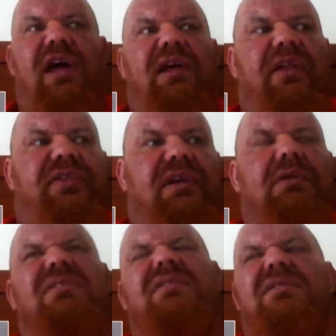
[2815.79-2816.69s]
you're not
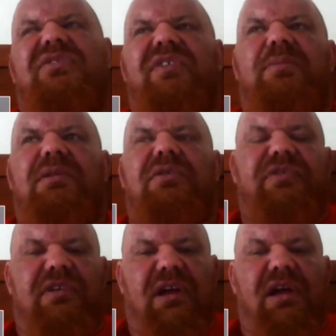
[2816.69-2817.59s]
sat there thinking,
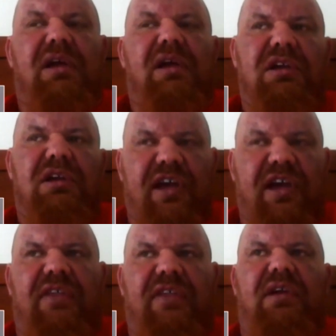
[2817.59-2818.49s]
oh, I just feel a bit rough
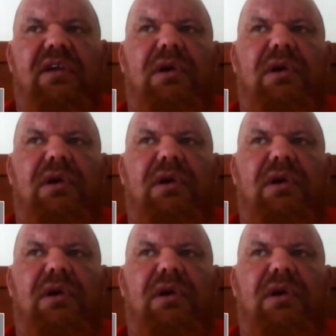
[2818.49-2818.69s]
today.